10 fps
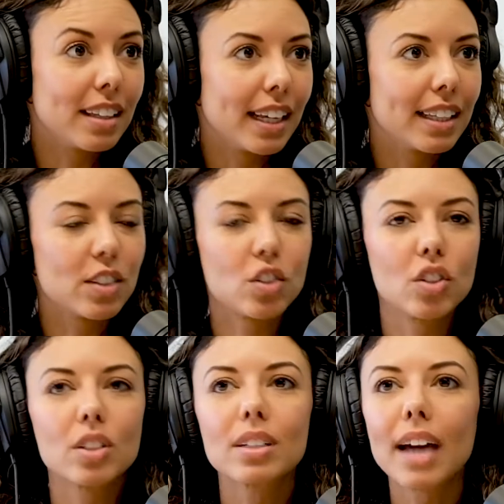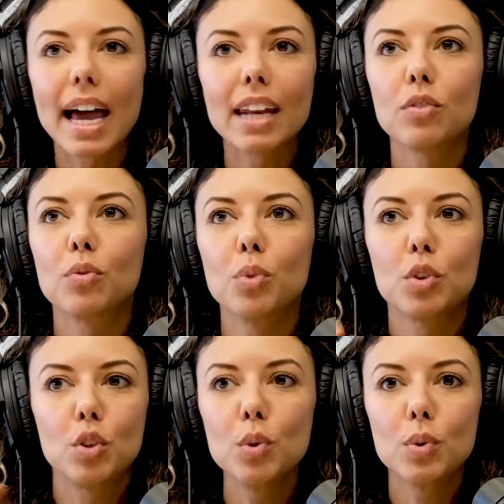Yeah. Let's just kind of
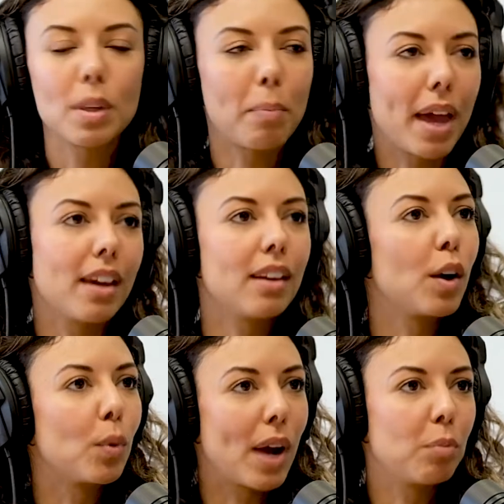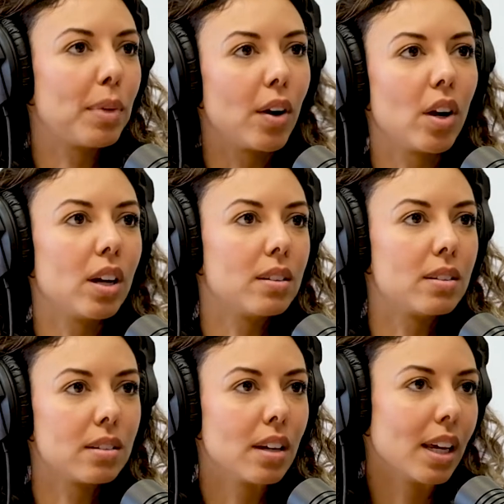reduce the pain around
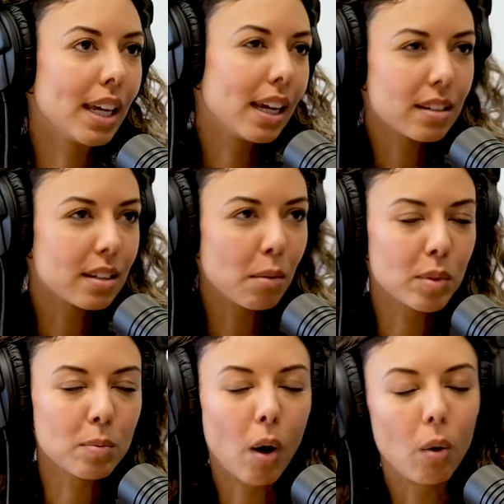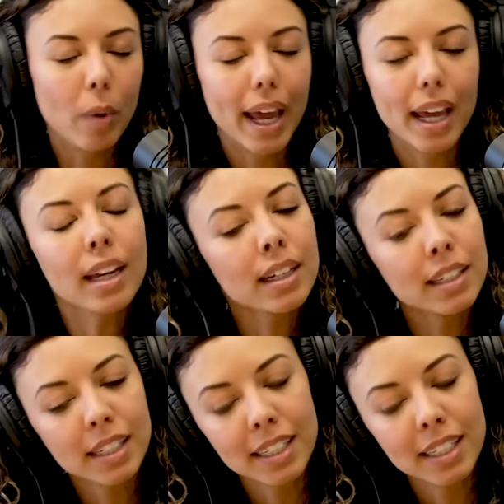periods in some small way.